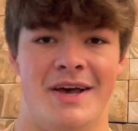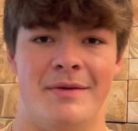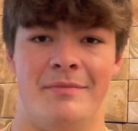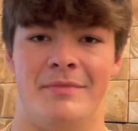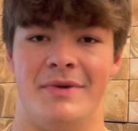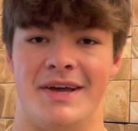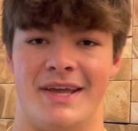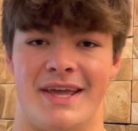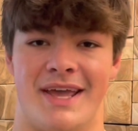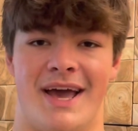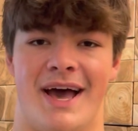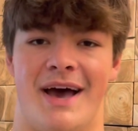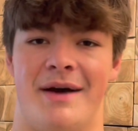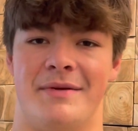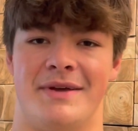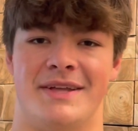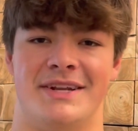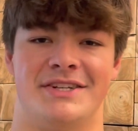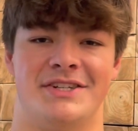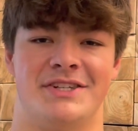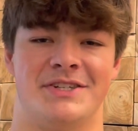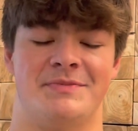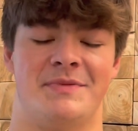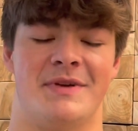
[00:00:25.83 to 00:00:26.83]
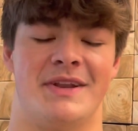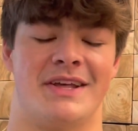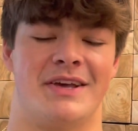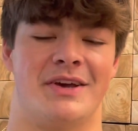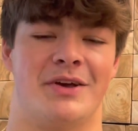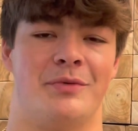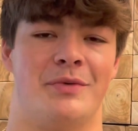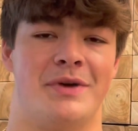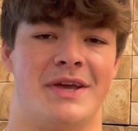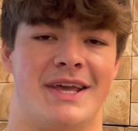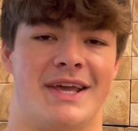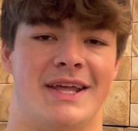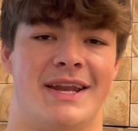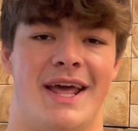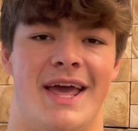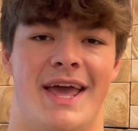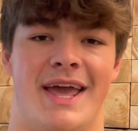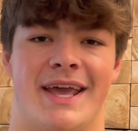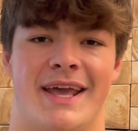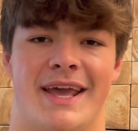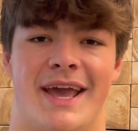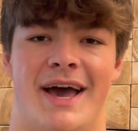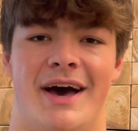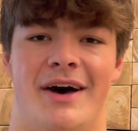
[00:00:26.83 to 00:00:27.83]
But, yeah, I mean, it's just been a good weekend to
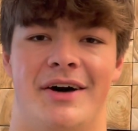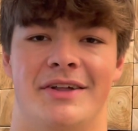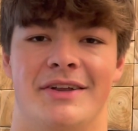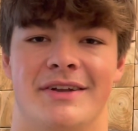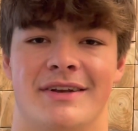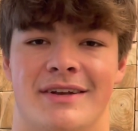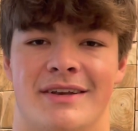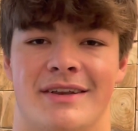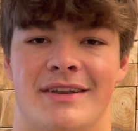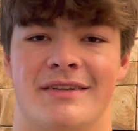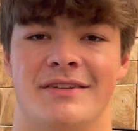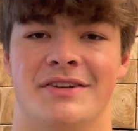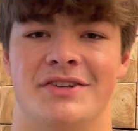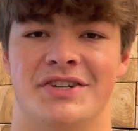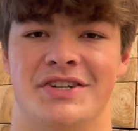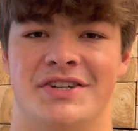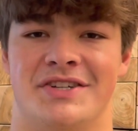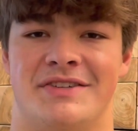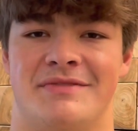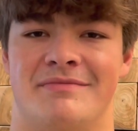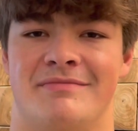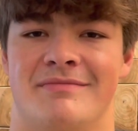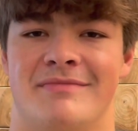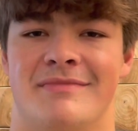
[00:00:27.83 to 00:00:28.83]
hang out and just